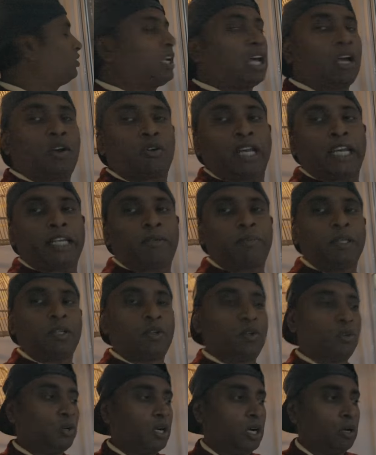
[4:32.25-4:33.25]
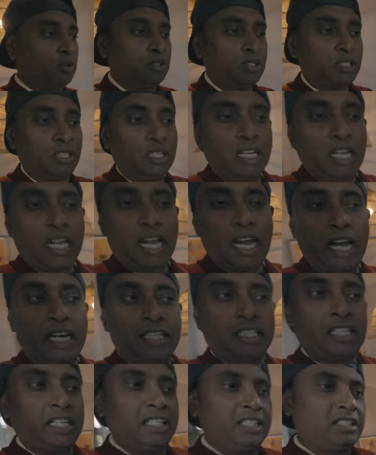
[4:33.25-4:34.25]
now let me go out,
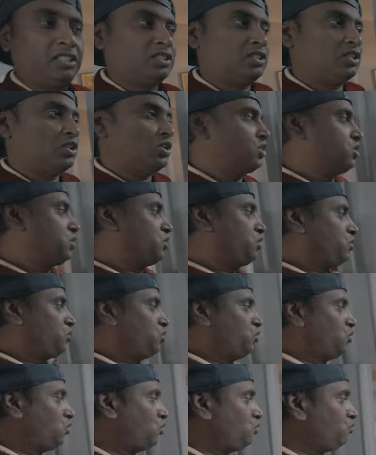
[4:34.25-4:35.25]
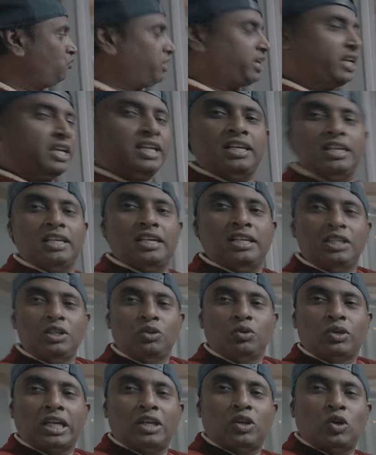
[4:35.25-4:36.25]
and there is no way
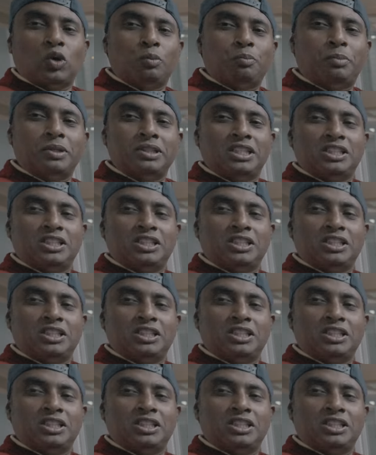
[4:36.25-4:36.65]
you can open